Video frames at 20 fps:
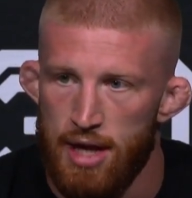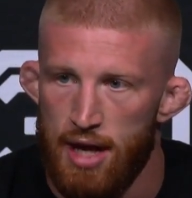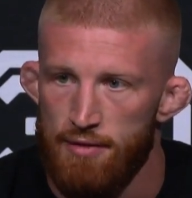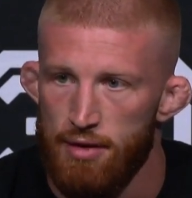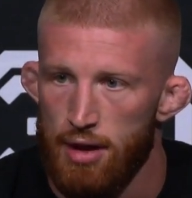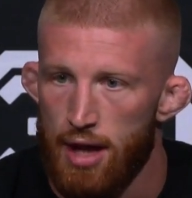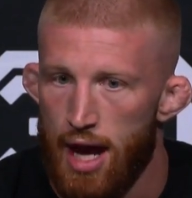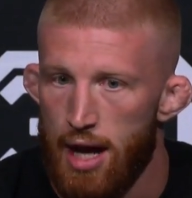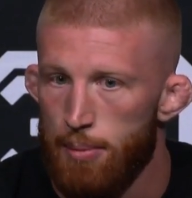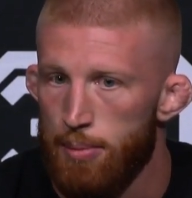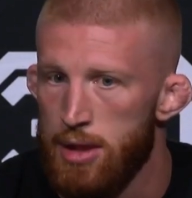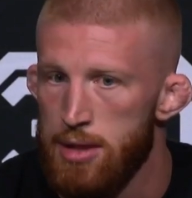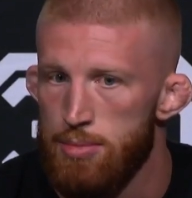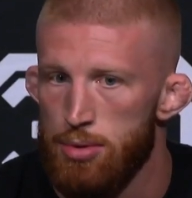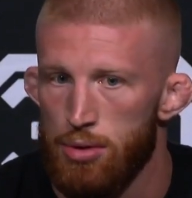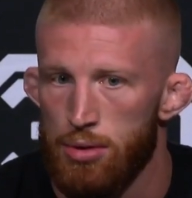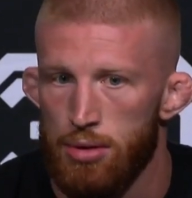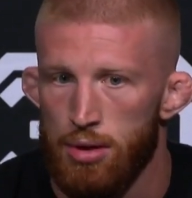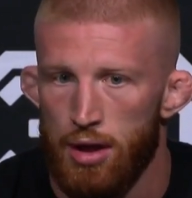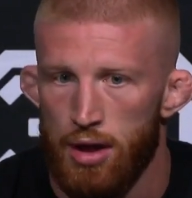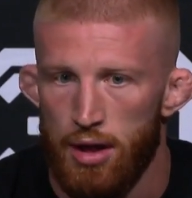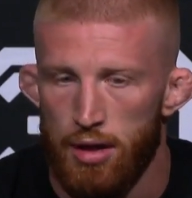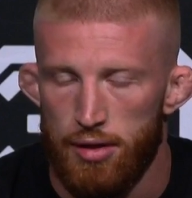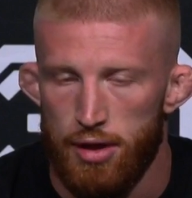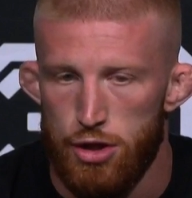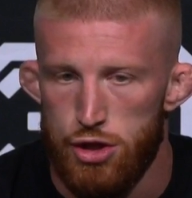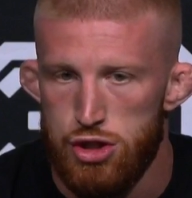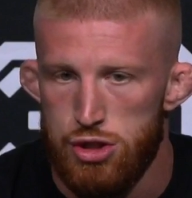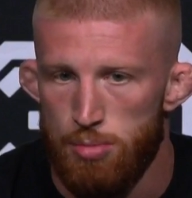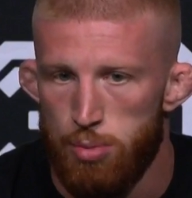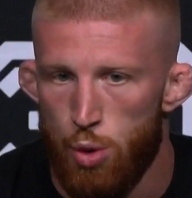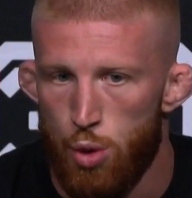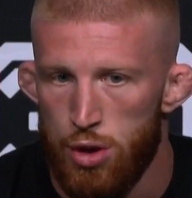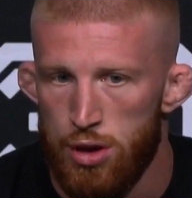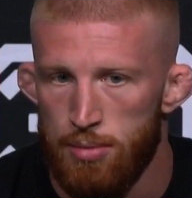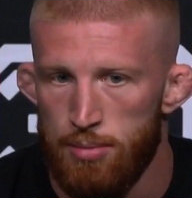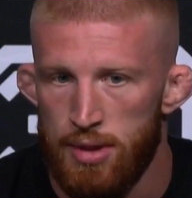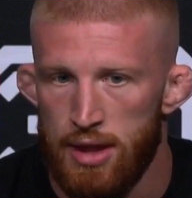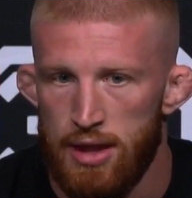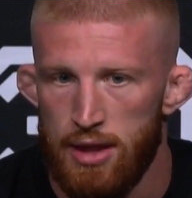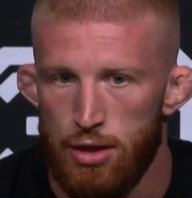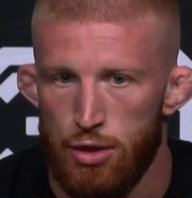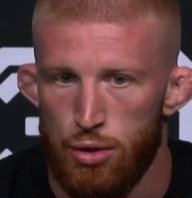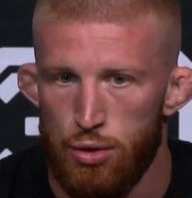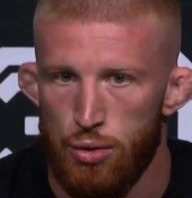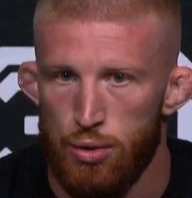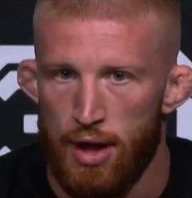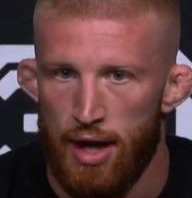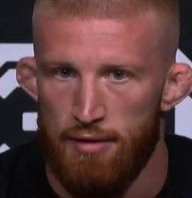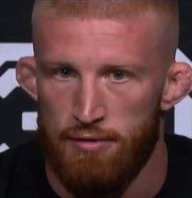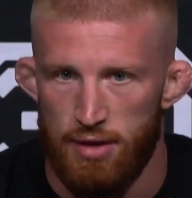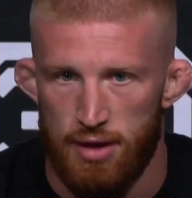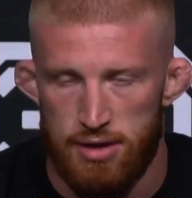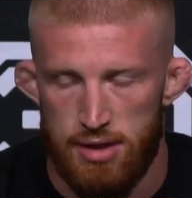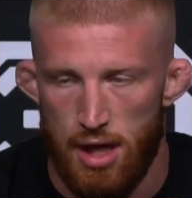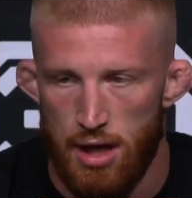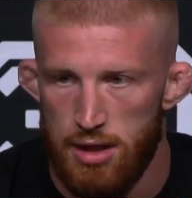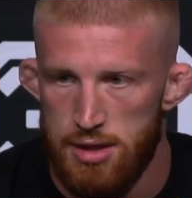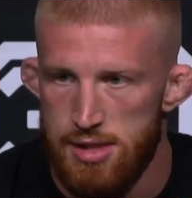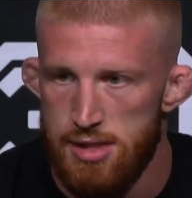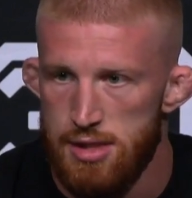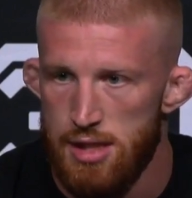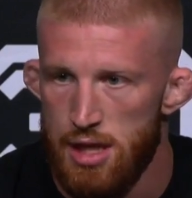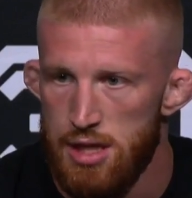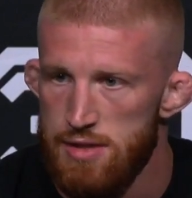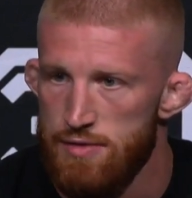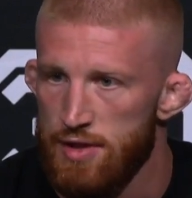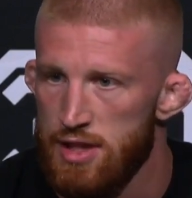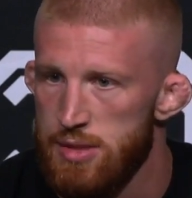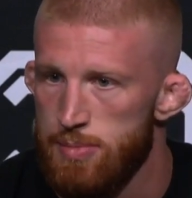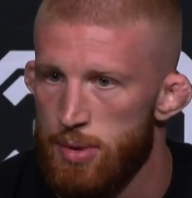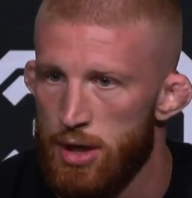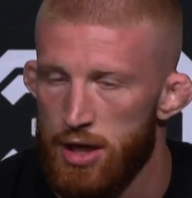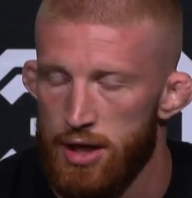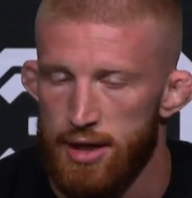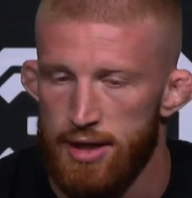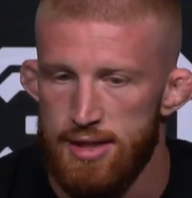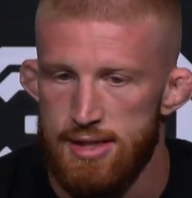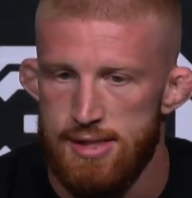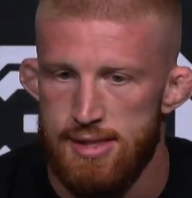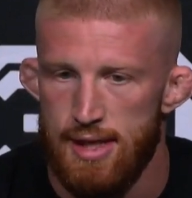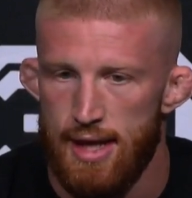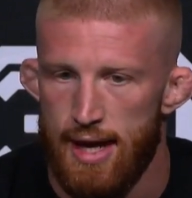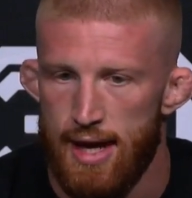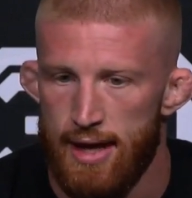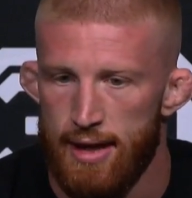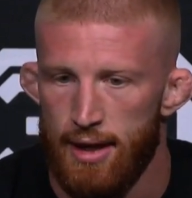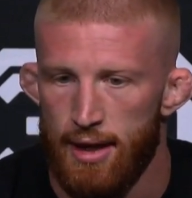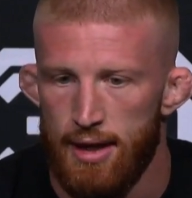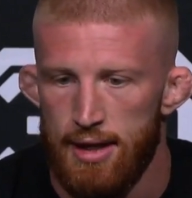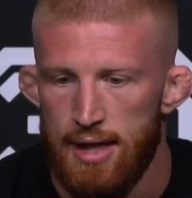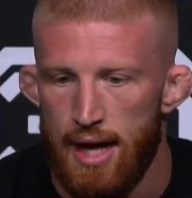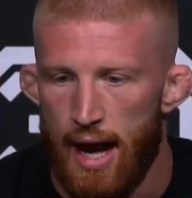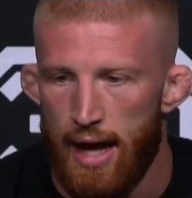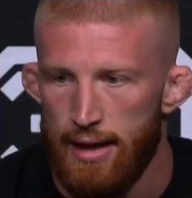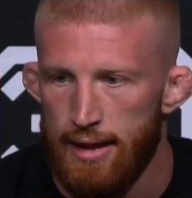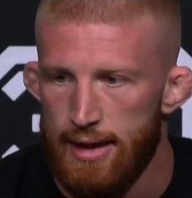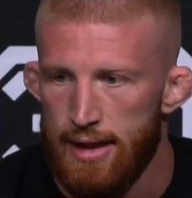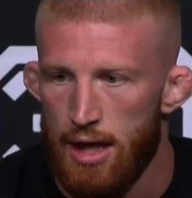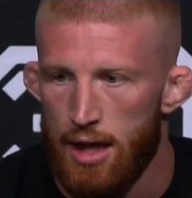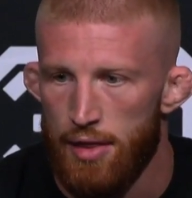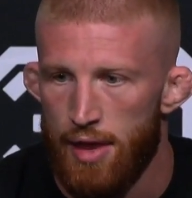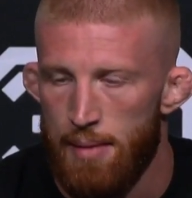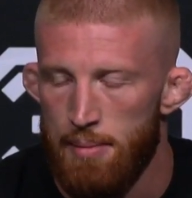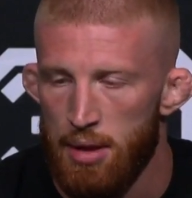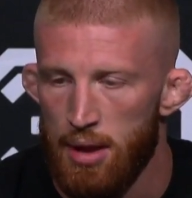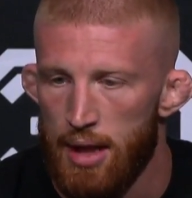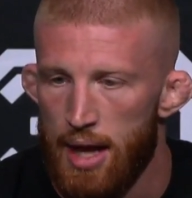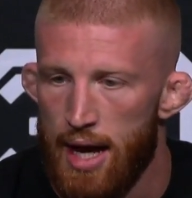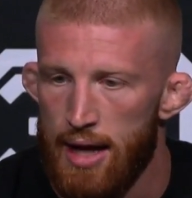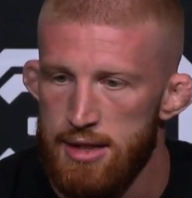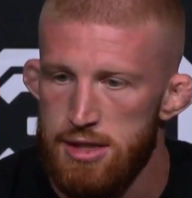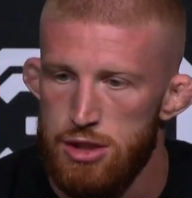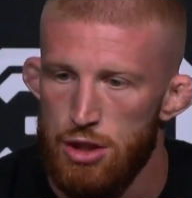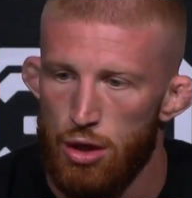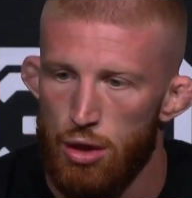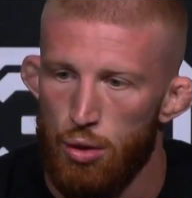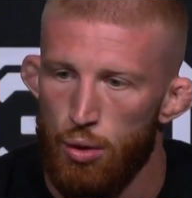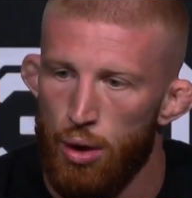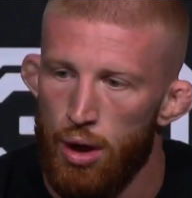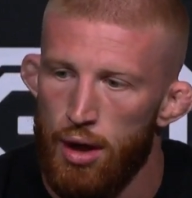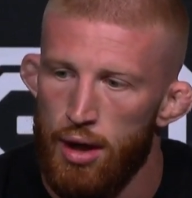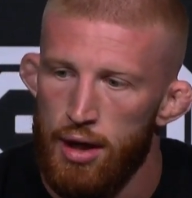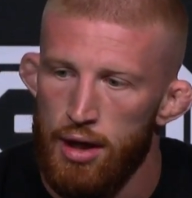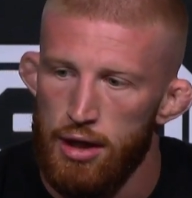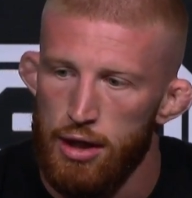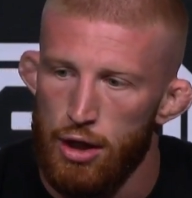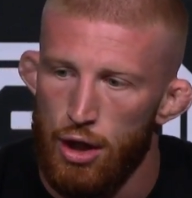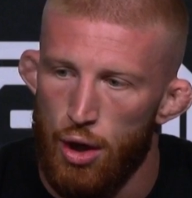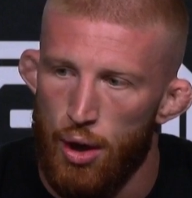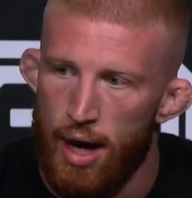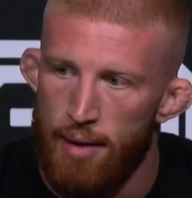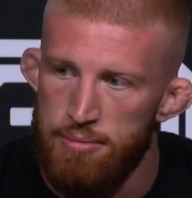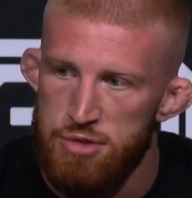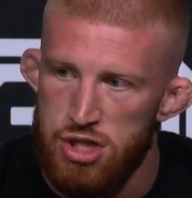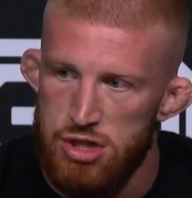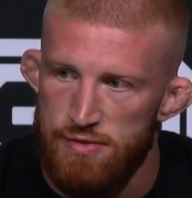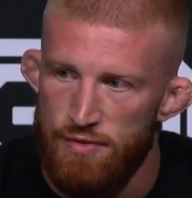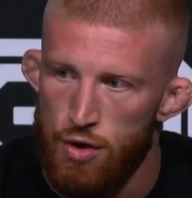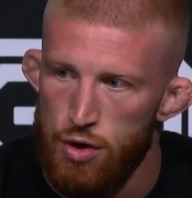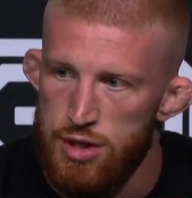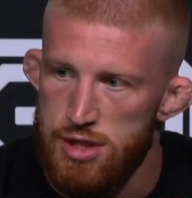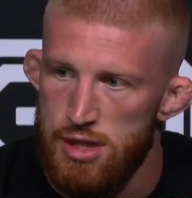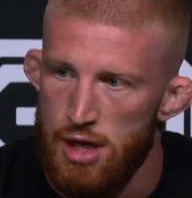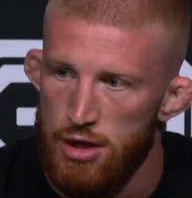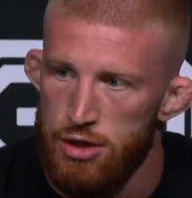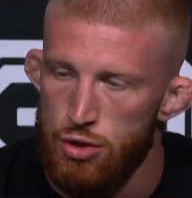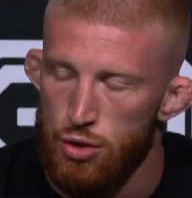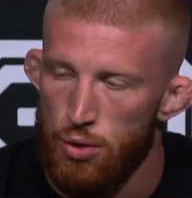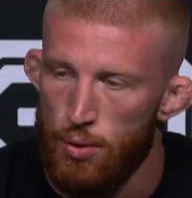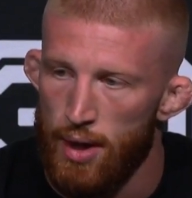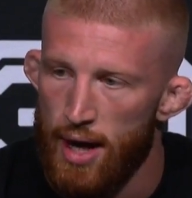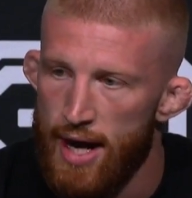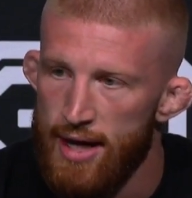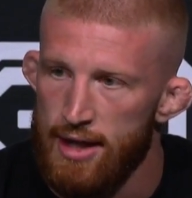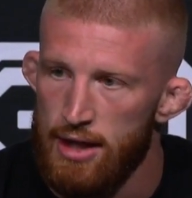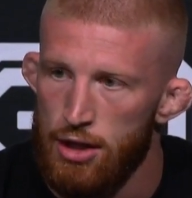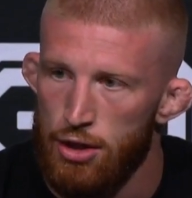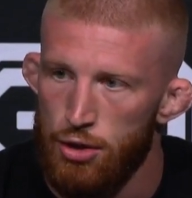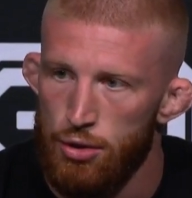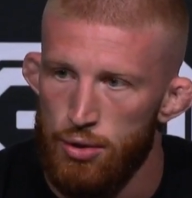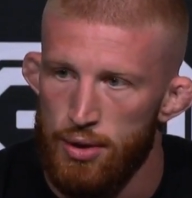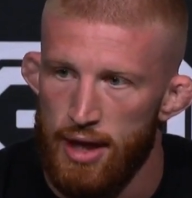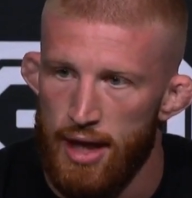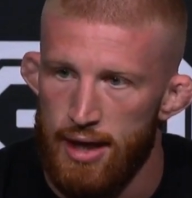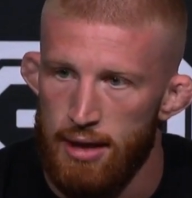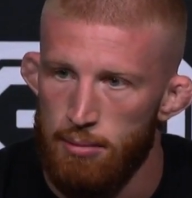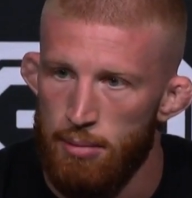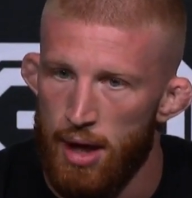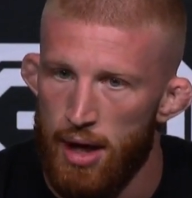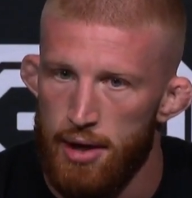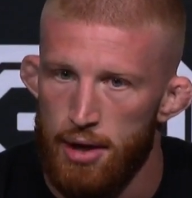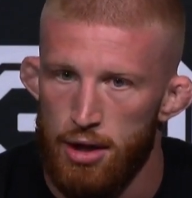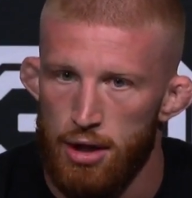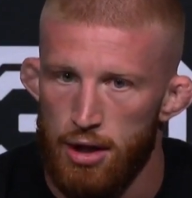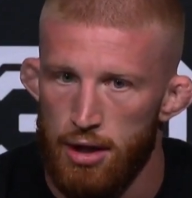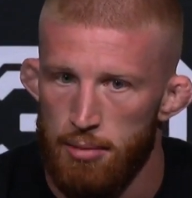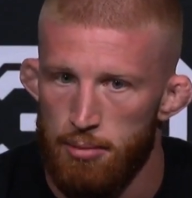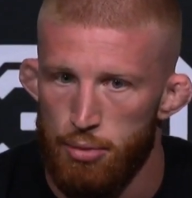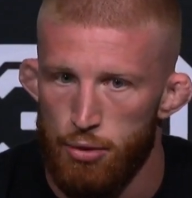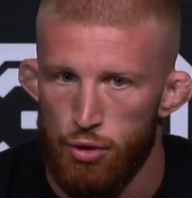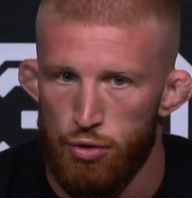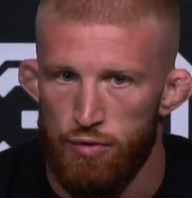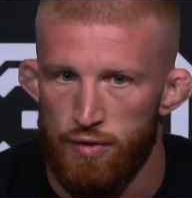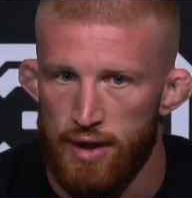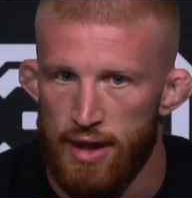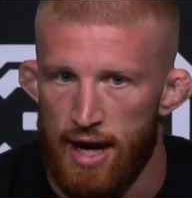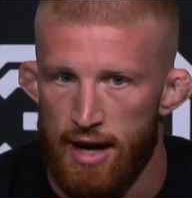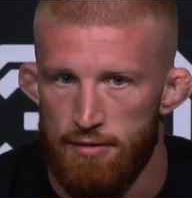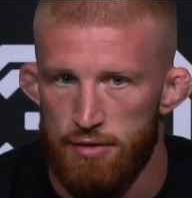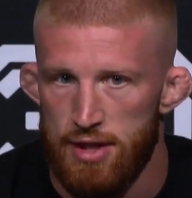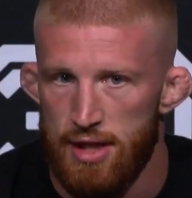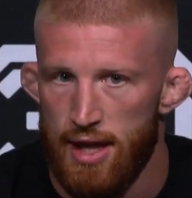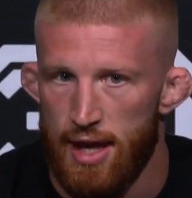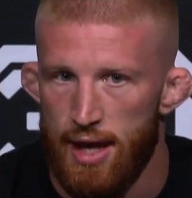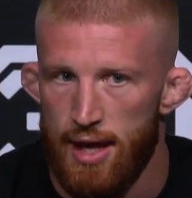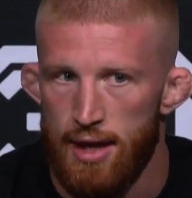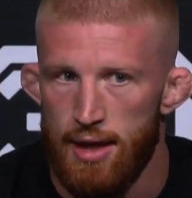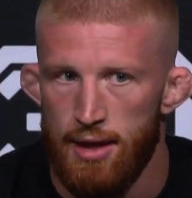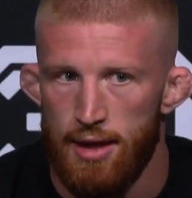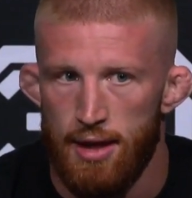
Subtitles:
I have a lot of people that are supporting me who have tons and tons of experience, and I lean on them a lot. So, you know, I'm just focused on doing what I can do, getting better, improving every day.